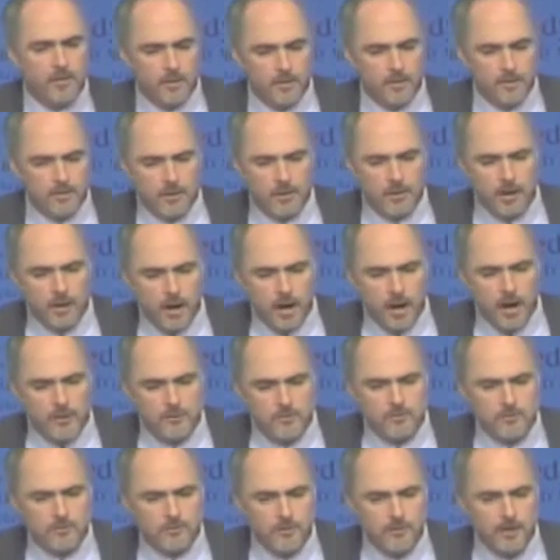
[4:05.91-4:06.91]
The
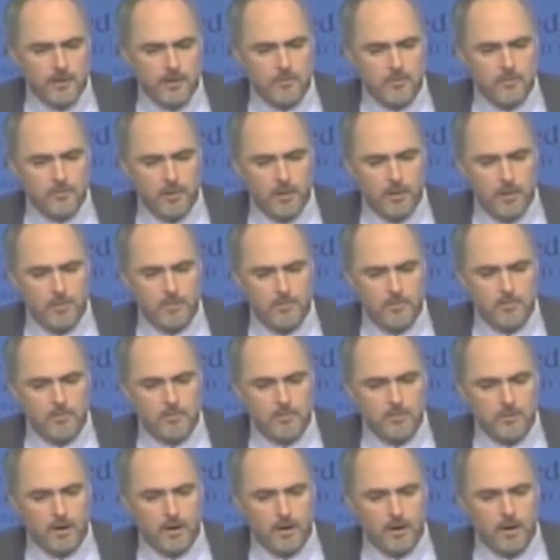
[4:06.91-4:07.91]
causes of Haiti's
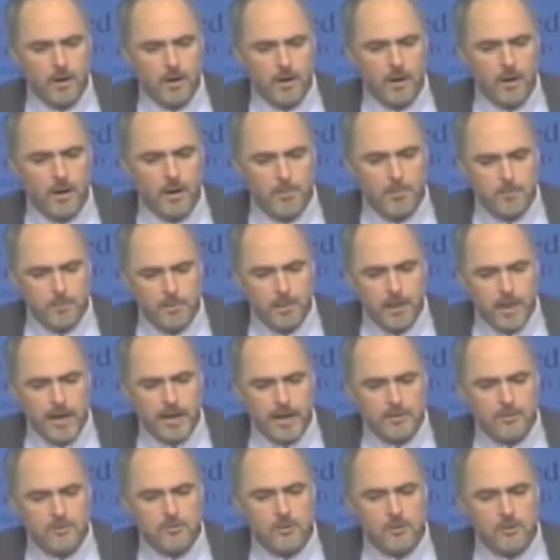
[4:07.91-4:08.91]
problems are
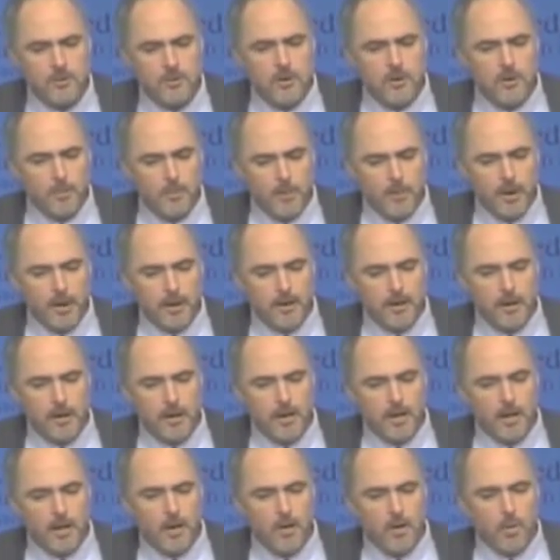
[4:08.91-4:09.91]
complex,
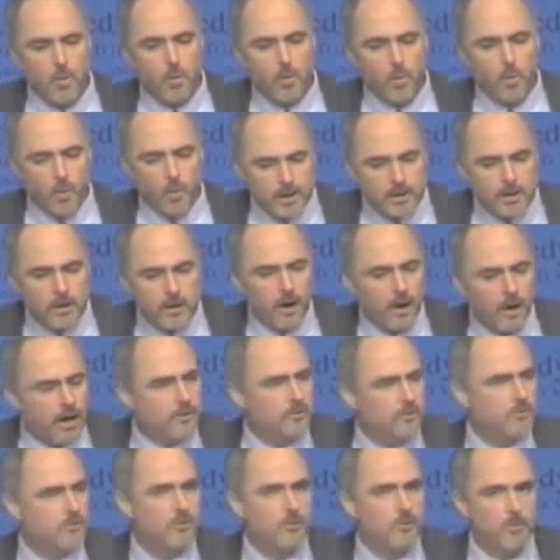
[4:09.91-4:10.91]
but one
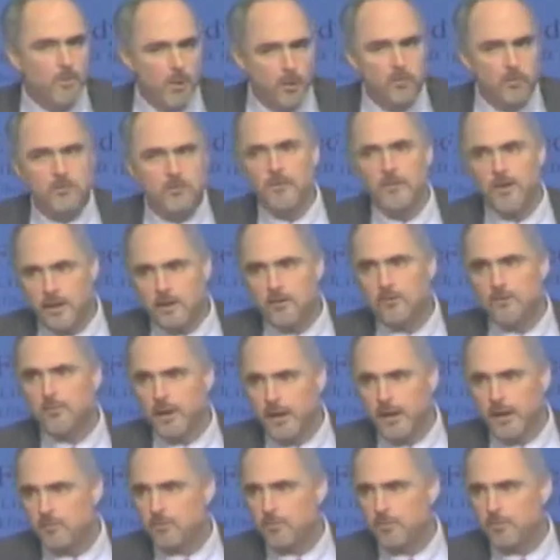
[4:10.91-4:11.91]
cause to most of Haiti's
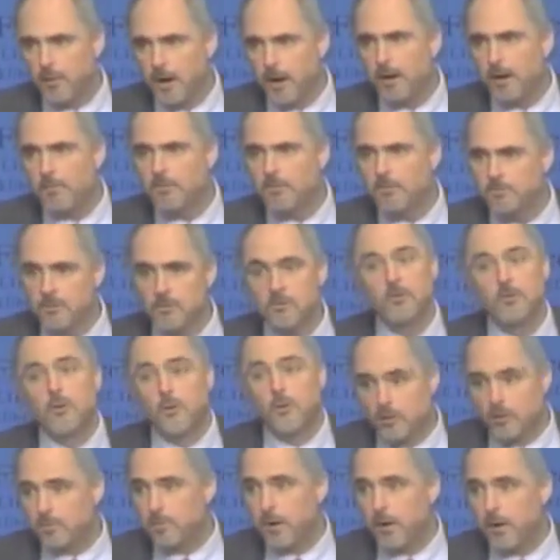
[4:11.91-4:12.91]
major problems is U.S.